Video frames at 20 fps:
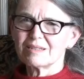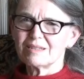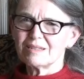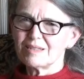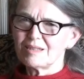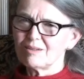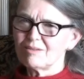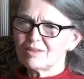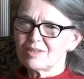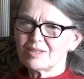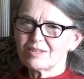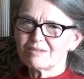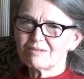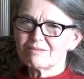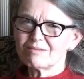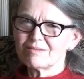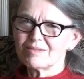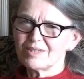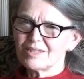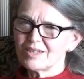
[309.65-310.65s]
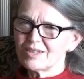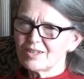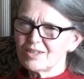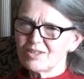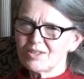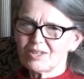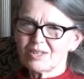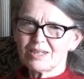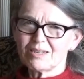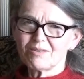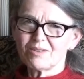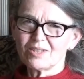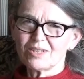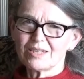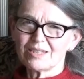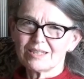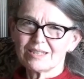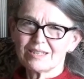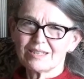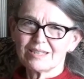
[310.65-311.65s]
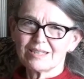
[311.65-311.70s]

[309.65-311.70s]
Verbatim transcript: anyway, there you have it.